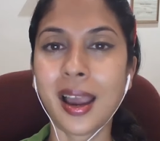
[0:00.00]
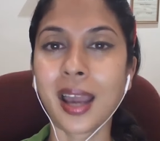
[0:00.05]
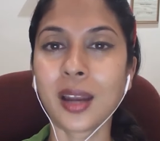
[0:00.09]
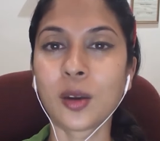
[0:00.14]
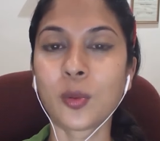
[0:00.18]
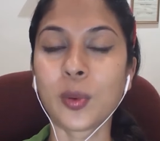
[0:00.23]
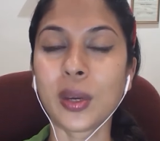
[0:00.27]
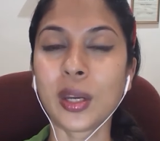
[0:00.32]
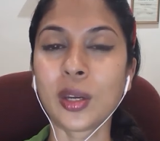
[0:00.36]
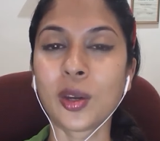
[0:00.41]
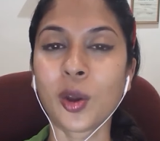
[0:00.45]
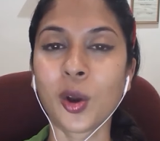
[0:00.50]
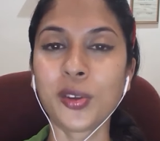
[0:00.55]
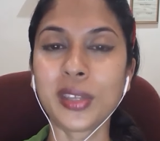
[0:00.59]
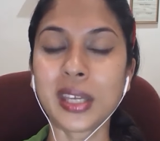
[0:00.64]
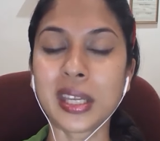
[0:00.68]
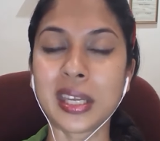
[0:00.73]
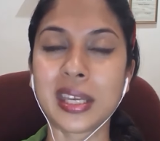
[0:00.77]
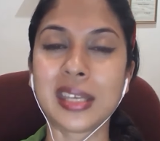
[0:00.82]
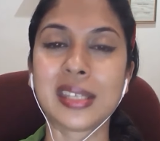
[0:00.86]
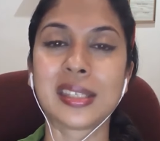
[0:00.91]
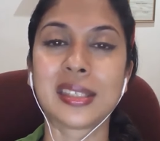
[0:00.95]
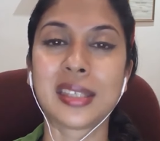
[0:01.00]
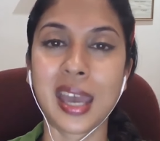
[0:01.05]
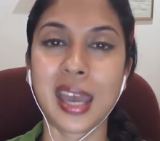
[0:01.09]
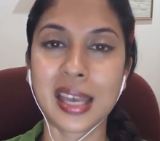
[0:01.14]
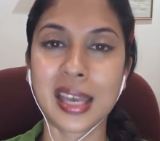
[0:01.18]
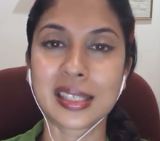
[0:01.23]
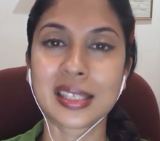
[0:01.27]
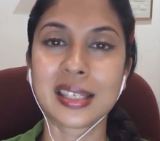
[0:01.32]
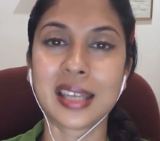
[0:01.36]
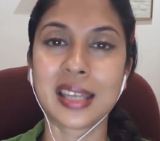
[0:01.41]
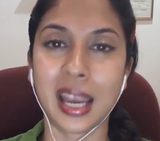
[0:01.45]
And we know that he's
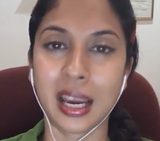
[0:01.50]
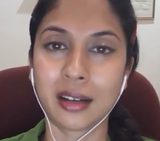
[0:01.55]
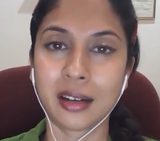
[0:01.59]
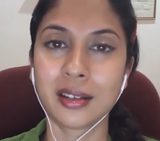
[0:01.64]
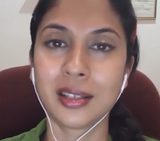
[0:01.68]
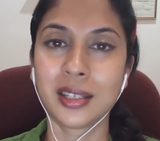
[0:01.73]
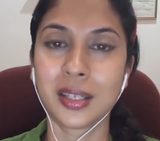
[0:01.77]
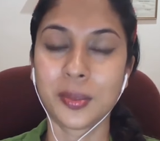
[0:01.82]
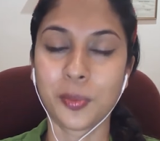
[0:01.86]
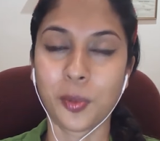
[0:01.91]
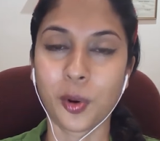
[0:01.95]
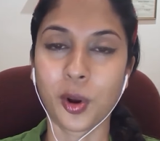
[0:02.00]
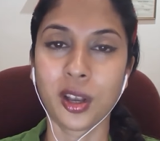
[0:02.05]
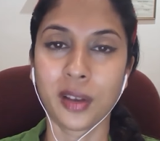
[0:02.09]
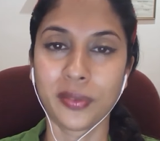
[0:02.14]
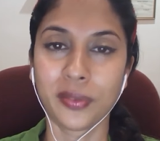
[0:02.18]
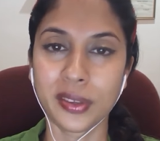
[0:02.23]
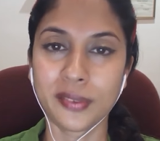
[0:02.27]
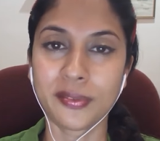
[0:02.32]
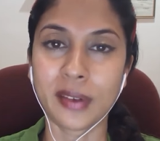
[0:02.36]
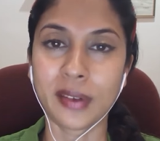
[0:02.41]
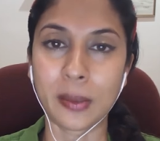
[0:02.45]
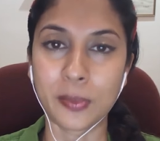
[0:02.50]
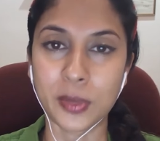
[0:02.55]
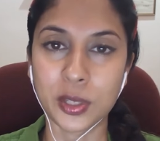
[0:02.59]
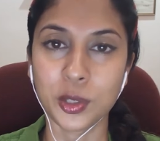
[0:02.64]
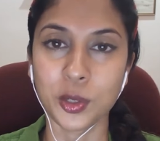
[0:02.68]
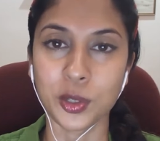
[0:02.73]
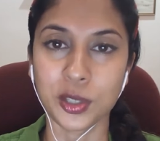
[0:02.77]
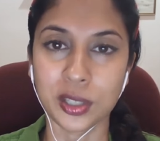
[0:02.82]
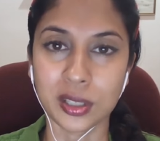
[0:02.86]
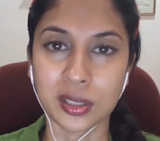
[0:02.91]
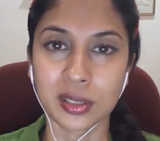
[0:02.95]
there as an errand boy of the
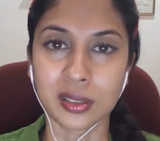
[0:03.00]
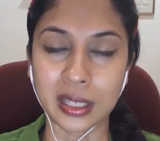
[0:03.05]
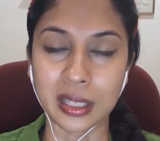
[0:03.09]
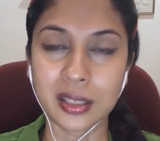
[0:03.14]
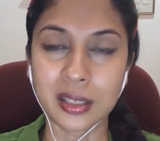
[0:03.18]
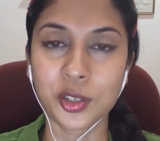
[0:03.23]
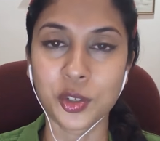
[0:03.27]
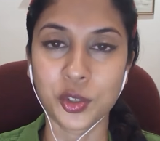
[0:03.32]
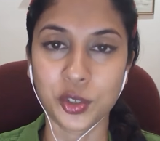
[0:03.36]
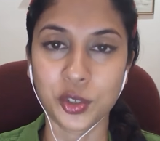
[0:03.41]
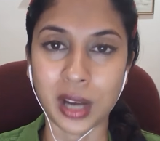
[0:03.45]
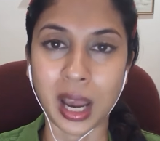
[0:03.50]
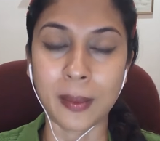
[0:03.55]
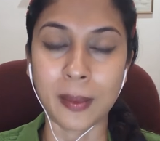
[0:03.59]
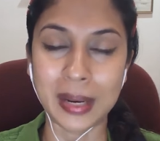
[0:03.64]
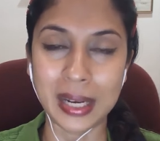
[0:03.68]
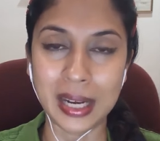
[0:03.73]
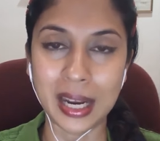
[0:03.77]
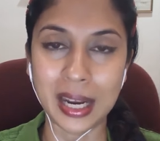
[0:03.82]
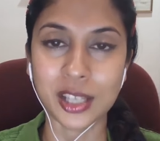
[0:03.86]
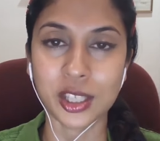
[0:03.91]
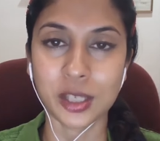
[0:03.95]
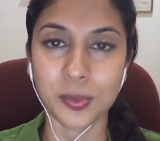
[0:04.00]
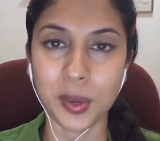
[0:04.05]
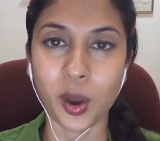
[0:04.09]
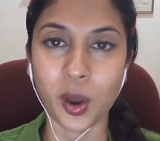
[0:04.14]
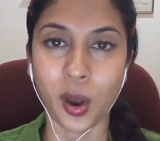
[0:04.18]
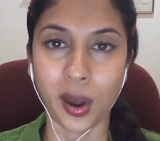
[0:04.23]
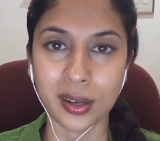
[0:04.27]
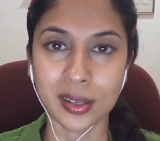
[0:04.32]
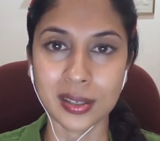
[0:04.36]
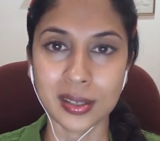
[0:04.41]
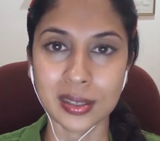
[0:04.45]
pharmaceutical industry. I mean, let's be
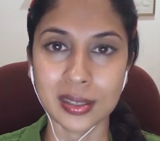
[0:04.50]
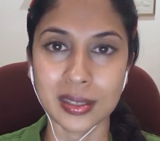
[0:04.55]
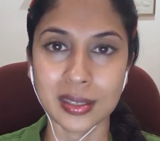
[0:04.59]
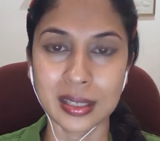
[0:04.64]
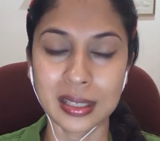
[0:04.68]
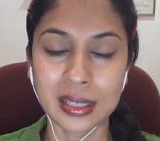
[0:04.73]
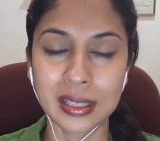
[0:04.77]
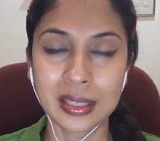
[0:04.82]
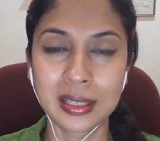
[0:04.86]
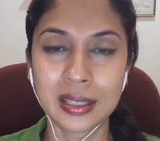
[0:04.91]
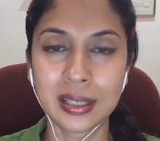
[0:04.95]
honest.